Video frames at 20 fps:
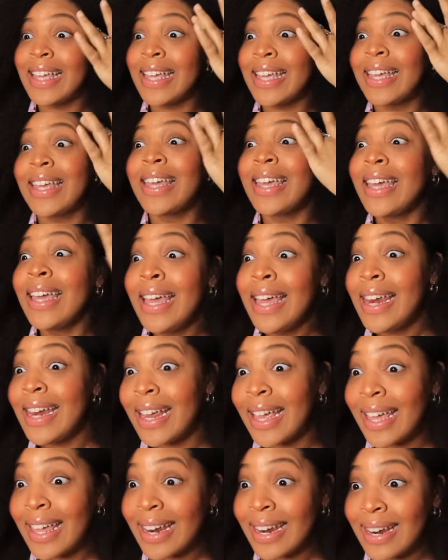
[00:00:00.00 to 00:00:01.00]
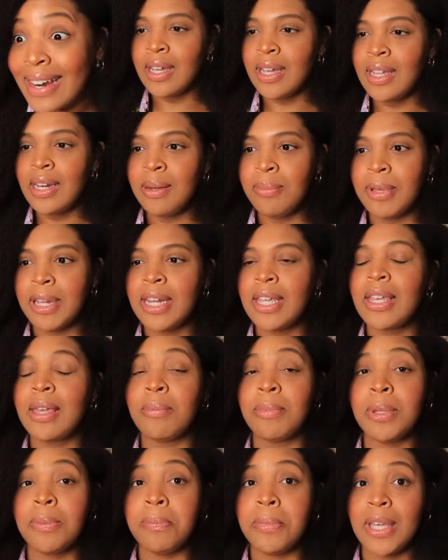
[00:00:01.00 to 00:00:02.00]
get it. Anybody
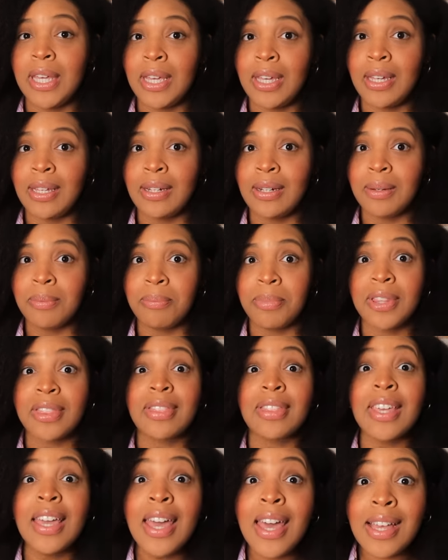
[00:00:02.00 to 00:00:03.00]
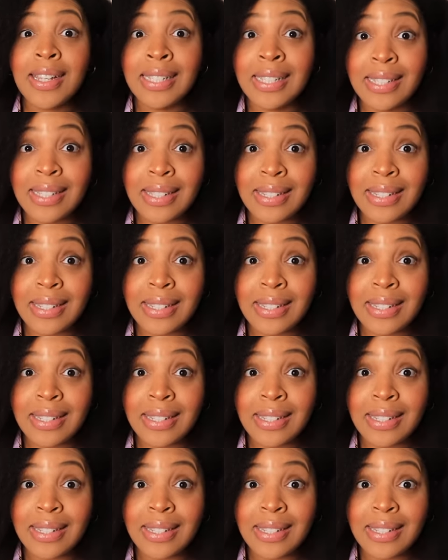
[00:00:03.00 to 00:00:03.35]
can be mean, but this